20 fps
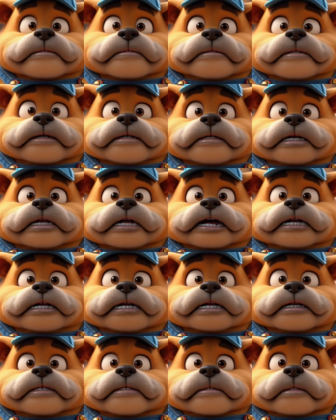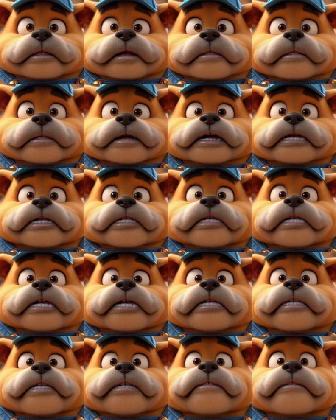If adjusting the float and
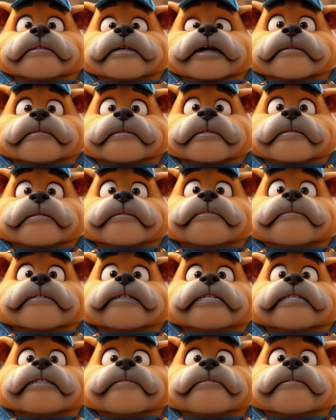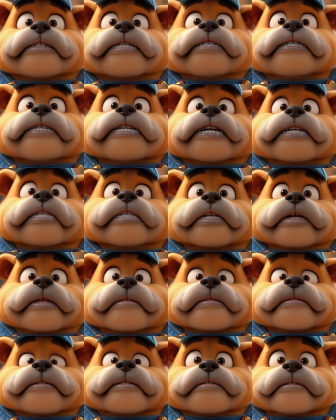changing the flapper doesn't fix the
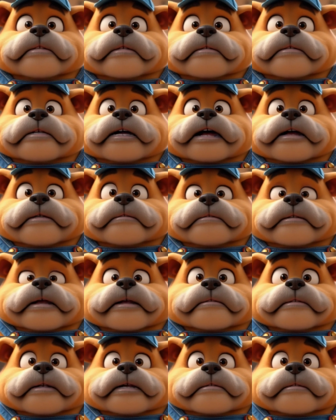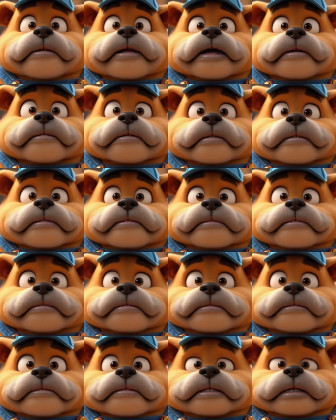issue, the fill valve might be the problem.
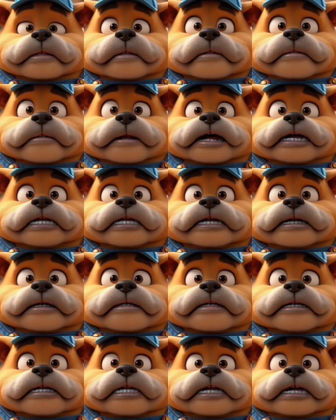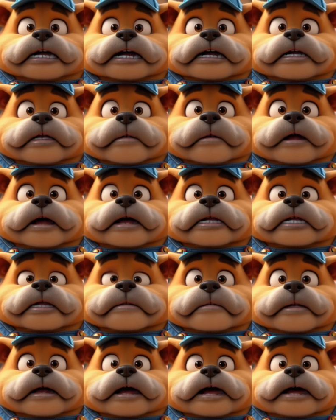To replace it, disconnect the water
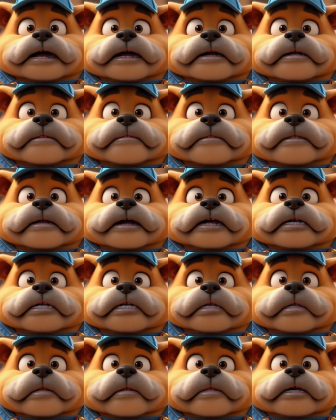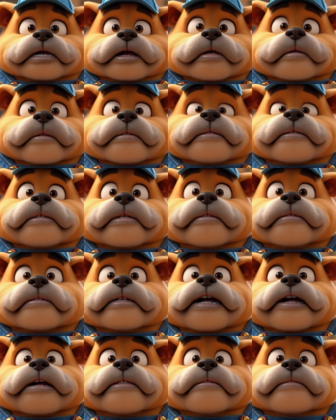supply. Unscrew the old fill
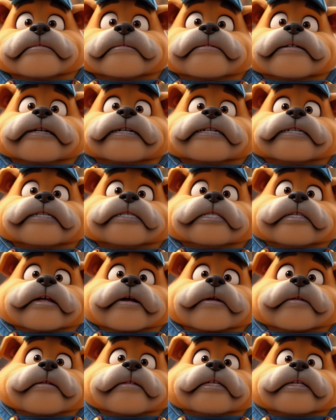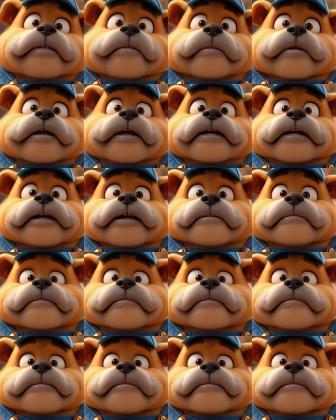valve and install a new one.